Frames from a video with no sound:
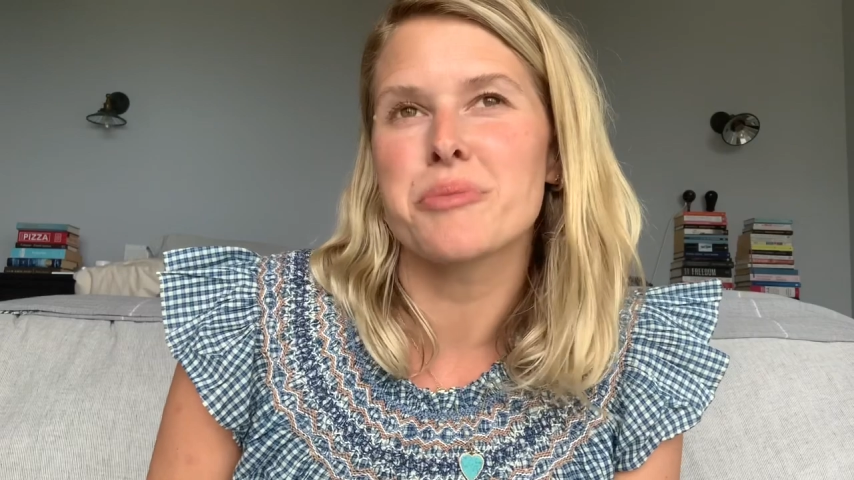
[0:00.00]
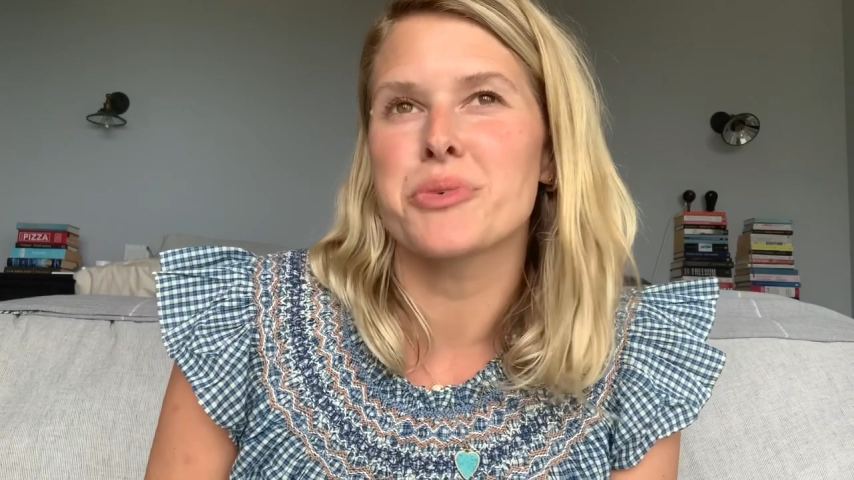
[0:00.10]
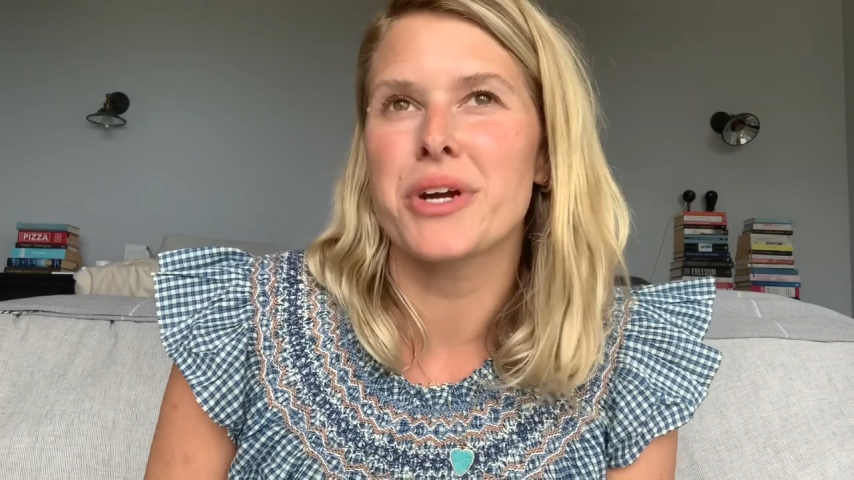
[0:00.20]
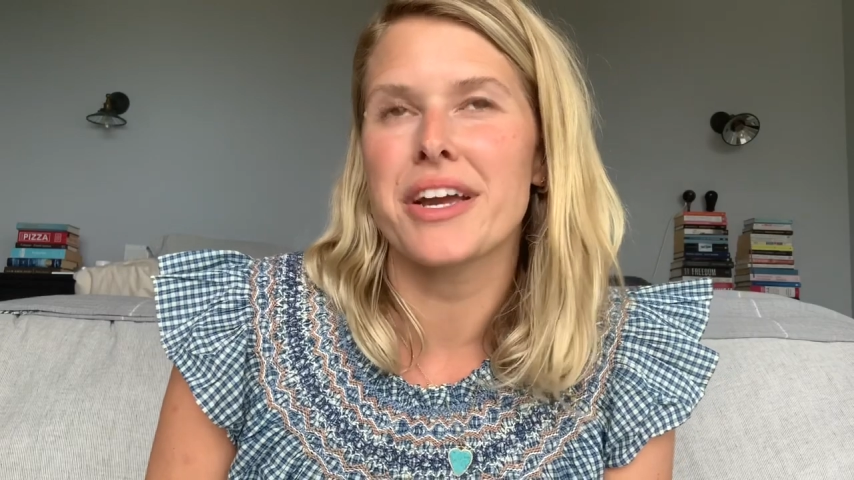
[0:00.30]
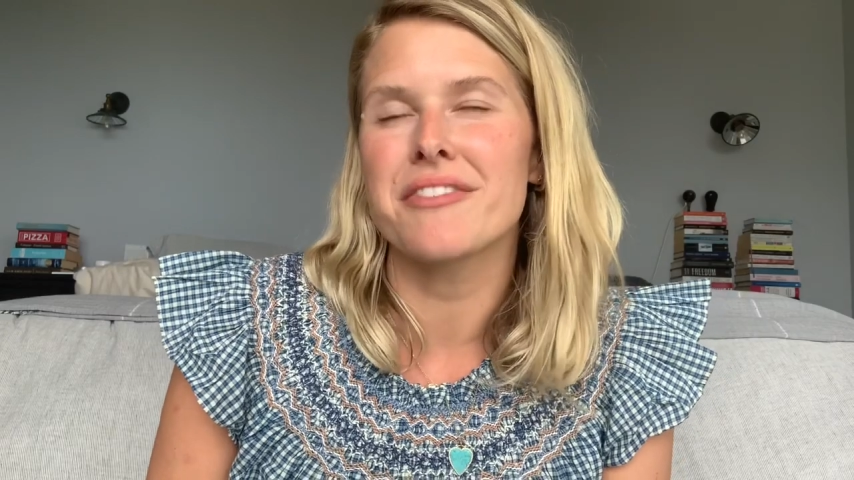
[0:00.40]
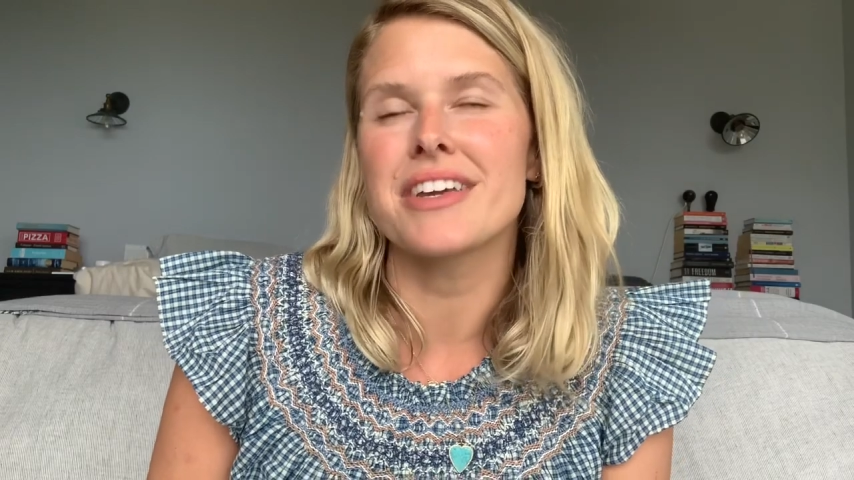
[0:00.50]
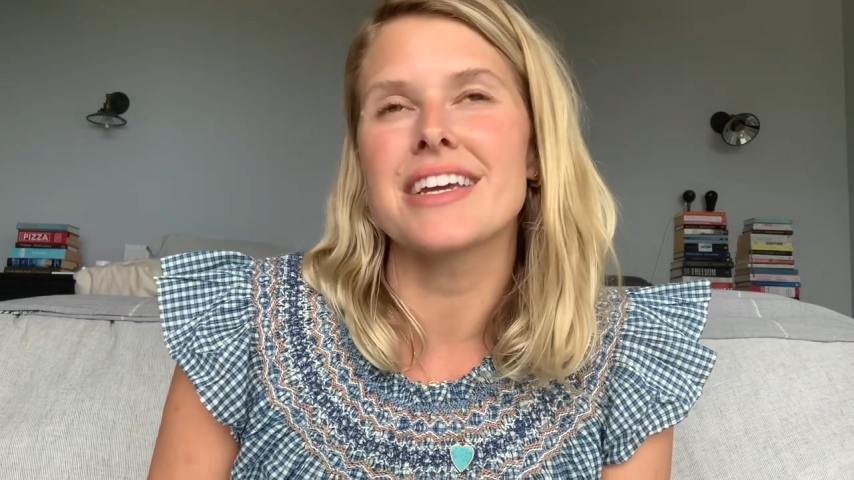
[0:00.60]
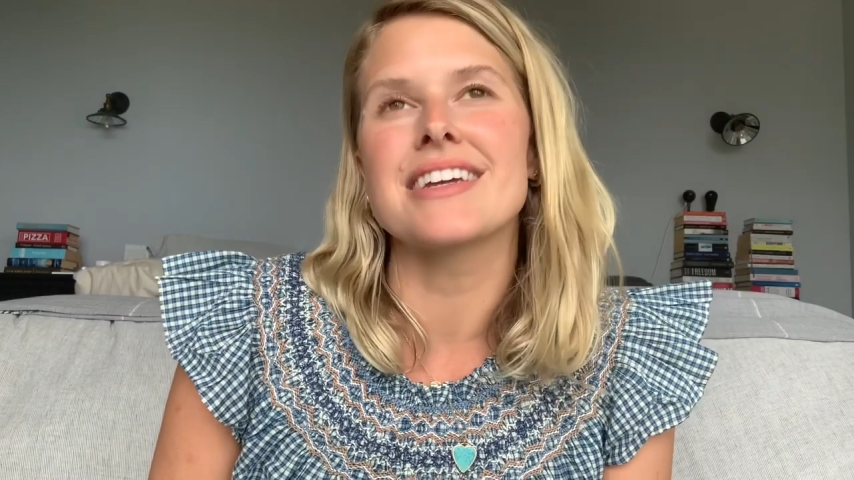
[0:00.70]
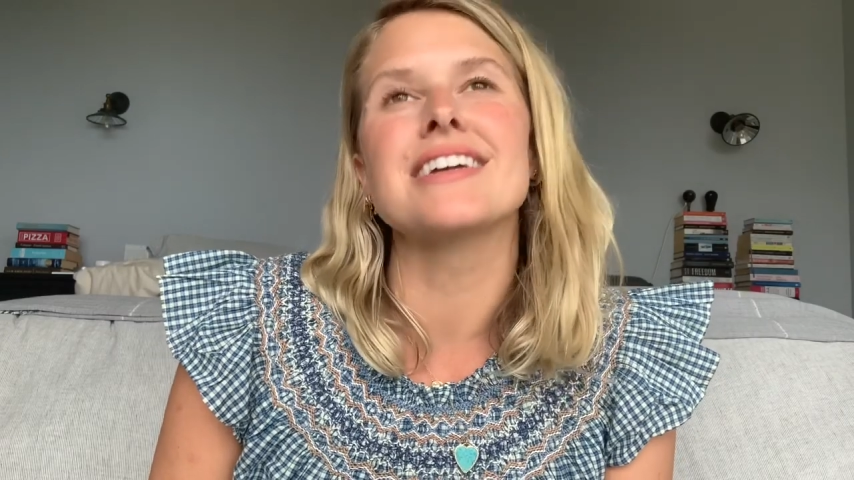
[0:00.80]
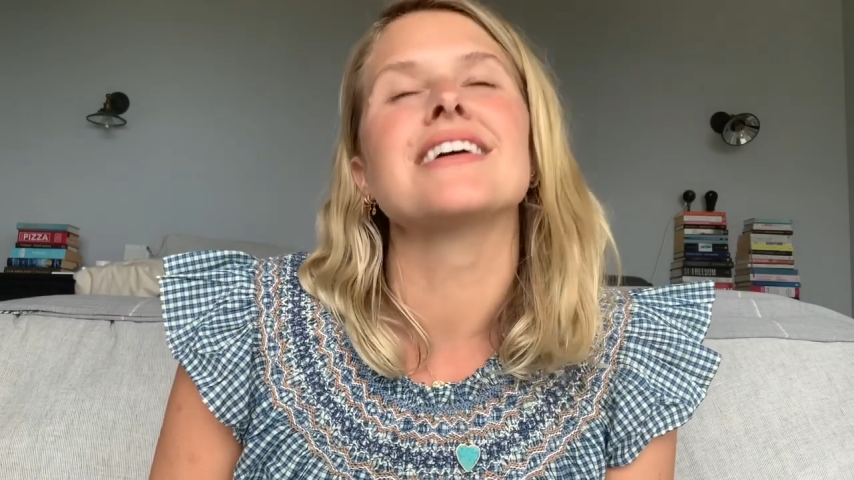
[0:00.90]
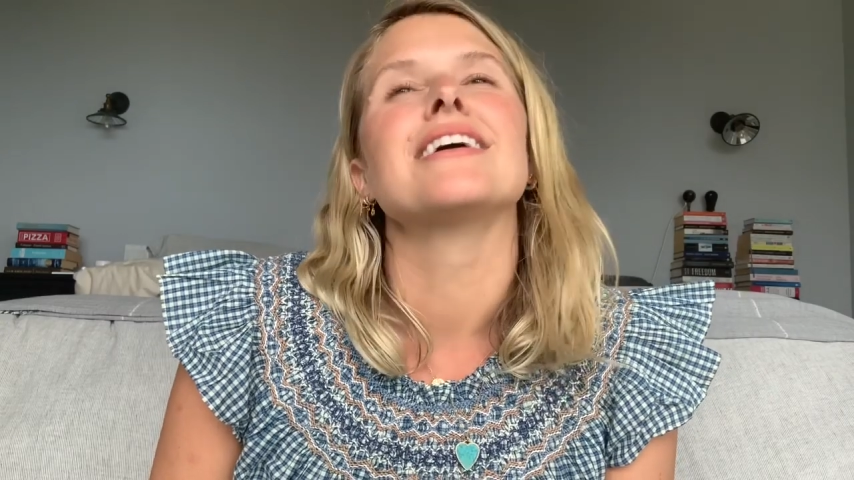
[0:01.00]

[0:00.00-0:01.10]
craving